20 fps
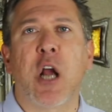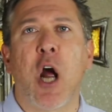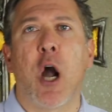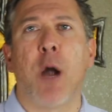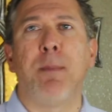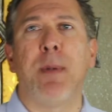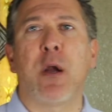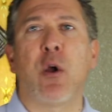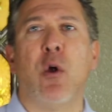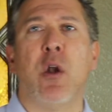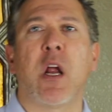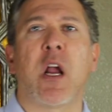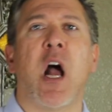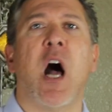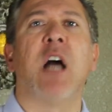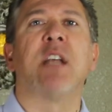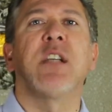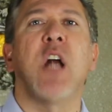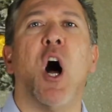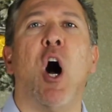carpet going to
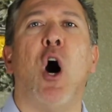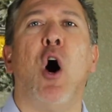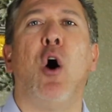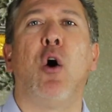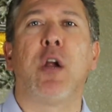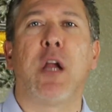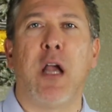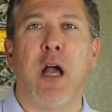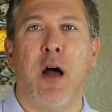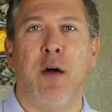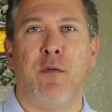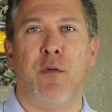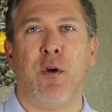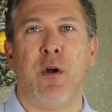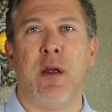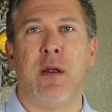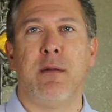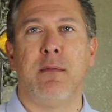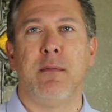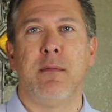cost? I'll
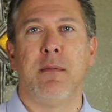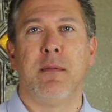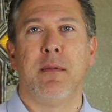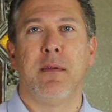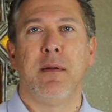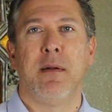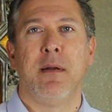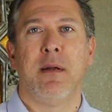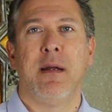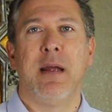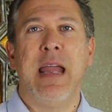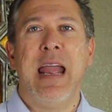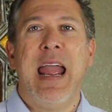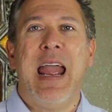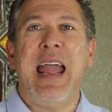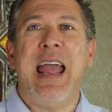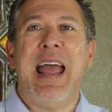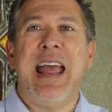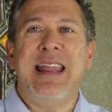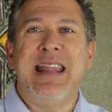cover it.
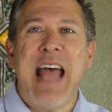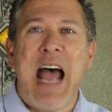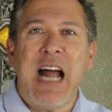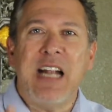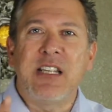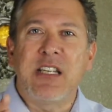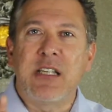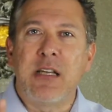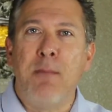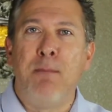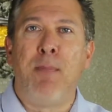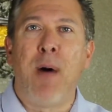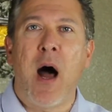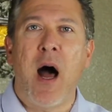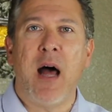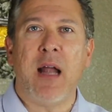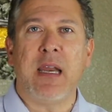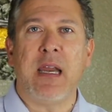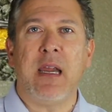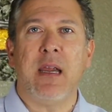And that's the
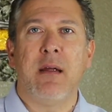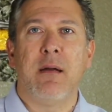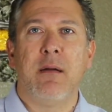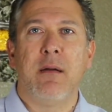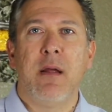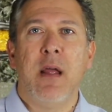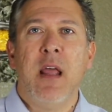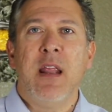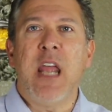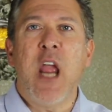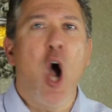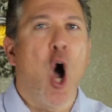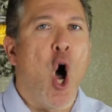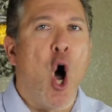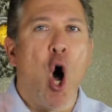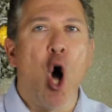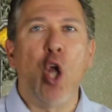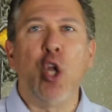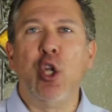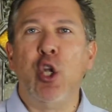body. They
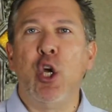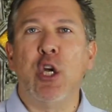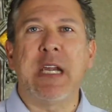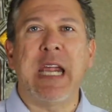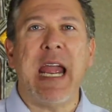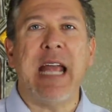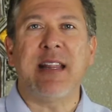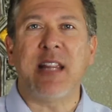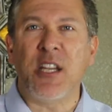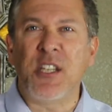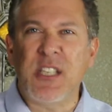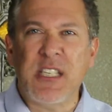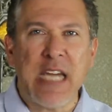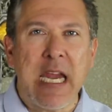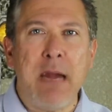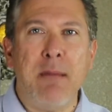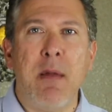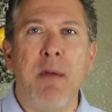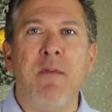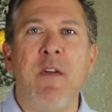all look at the
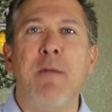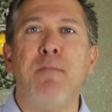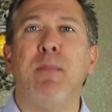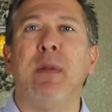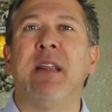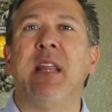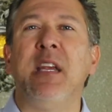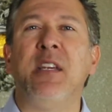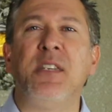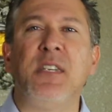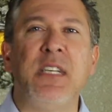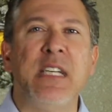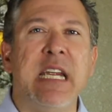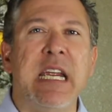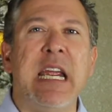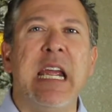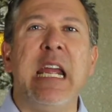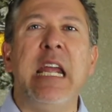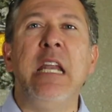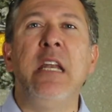same event, but they
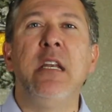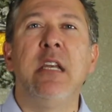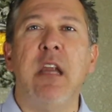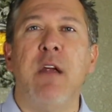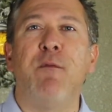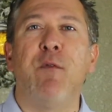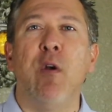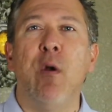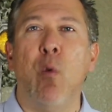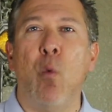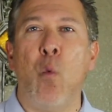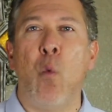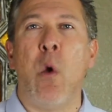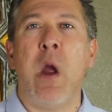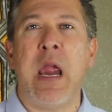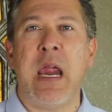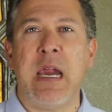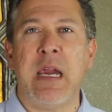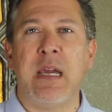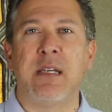see it in different
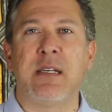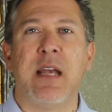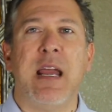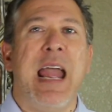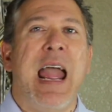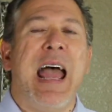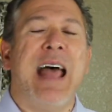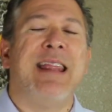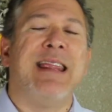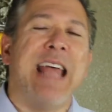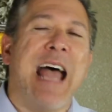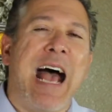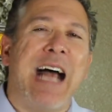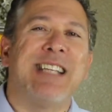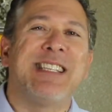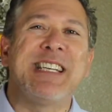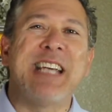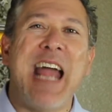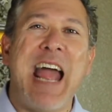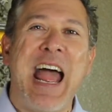ways. And
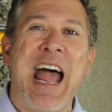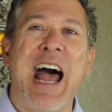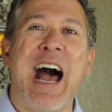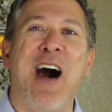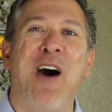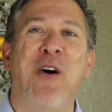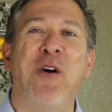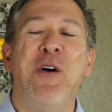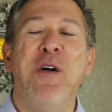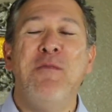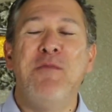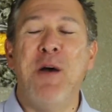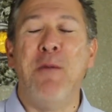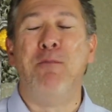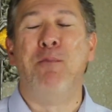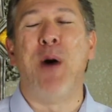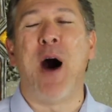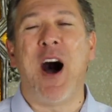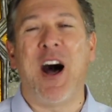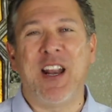that's how the
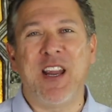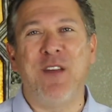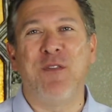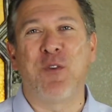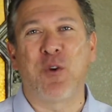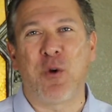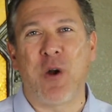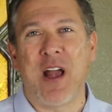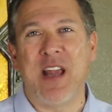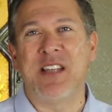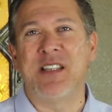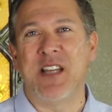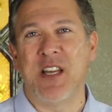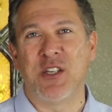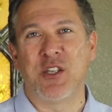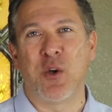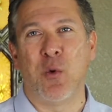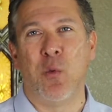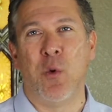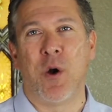body of Christ
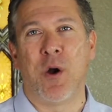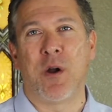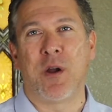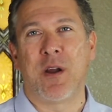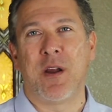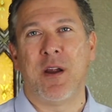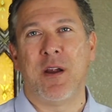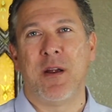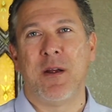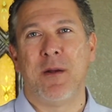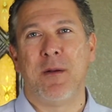is to work.